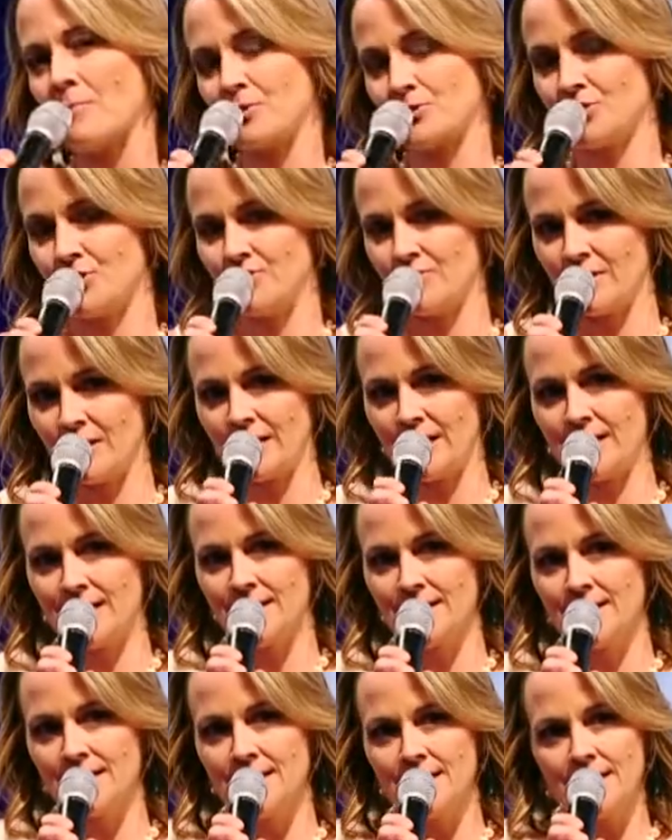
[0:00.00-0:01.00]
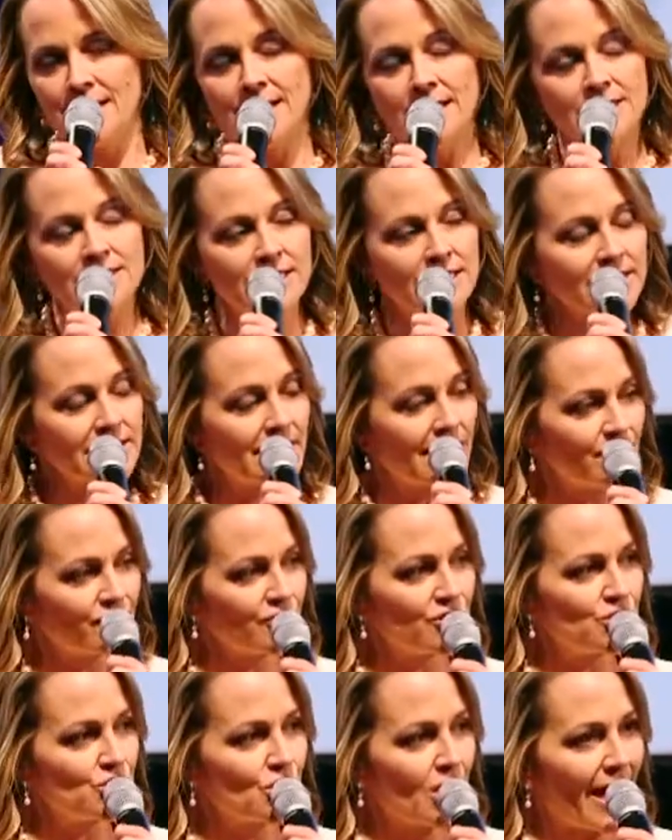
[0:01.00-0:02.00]
opportunity to
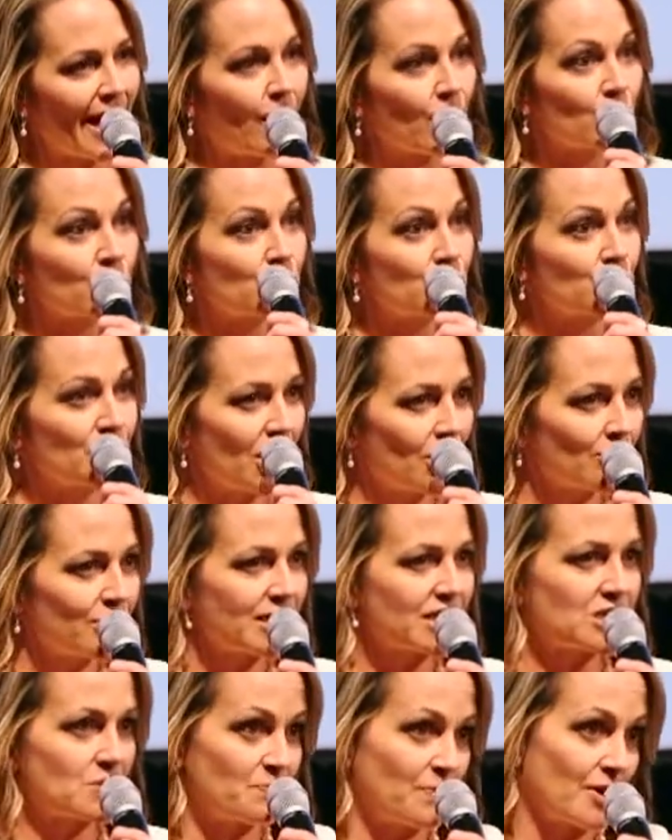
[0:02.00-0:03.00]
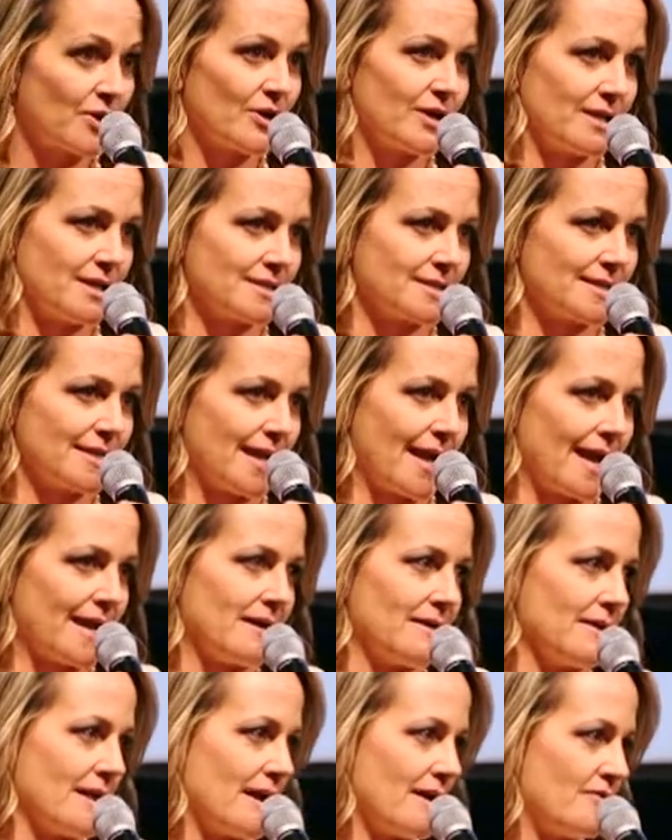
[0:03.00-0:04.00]
leverage our shared experience in
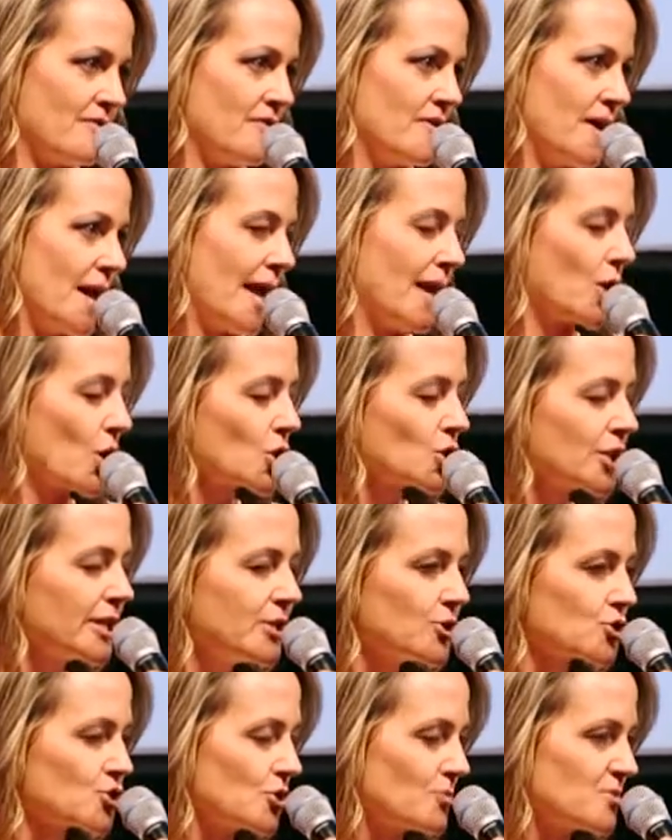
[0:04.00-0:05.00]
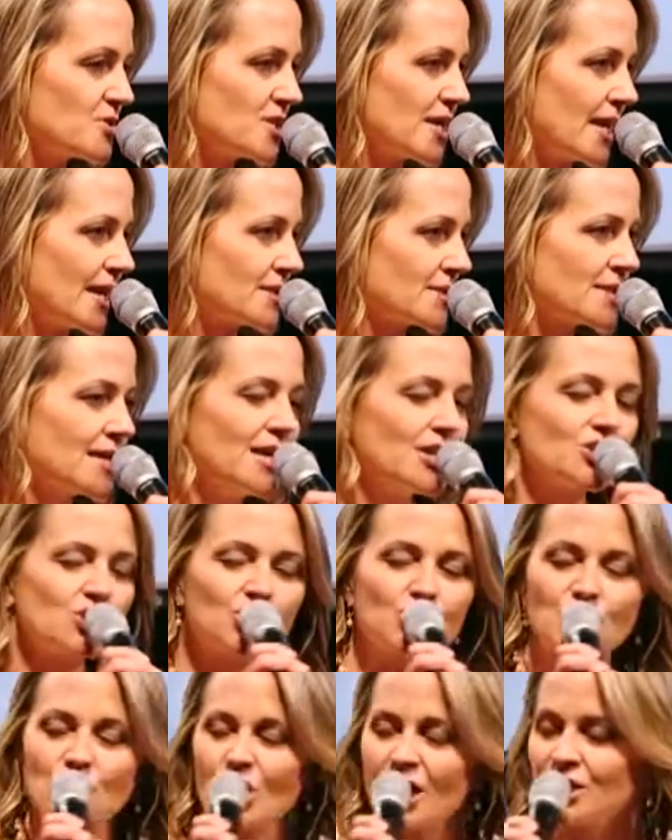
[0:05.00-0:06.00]
ALF and our leadership stance
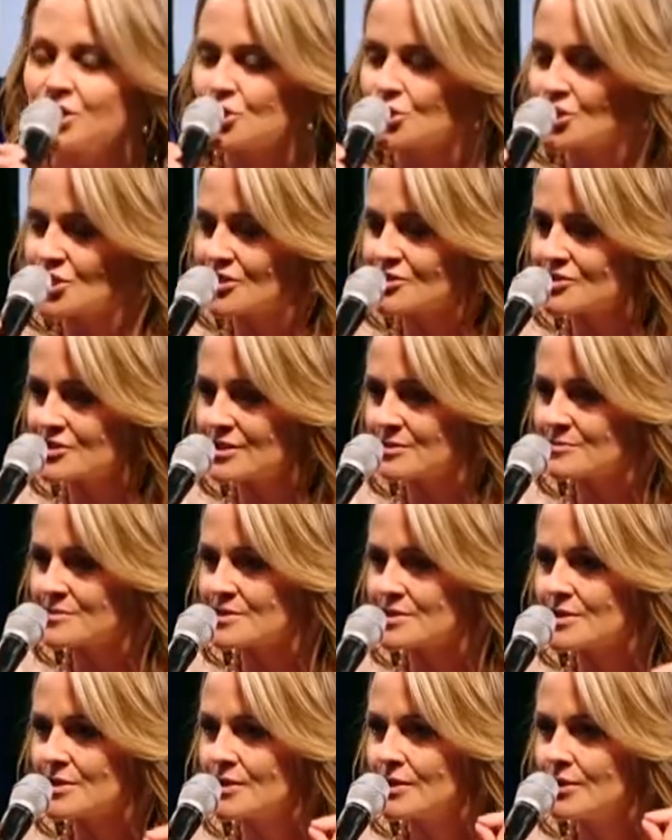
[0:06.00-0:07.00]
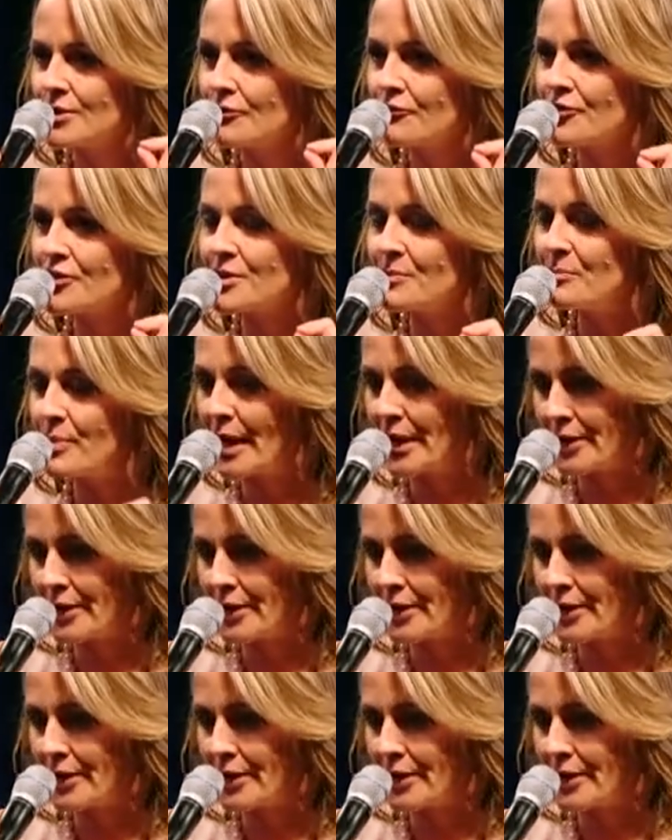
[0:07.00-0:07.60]
to change systems for the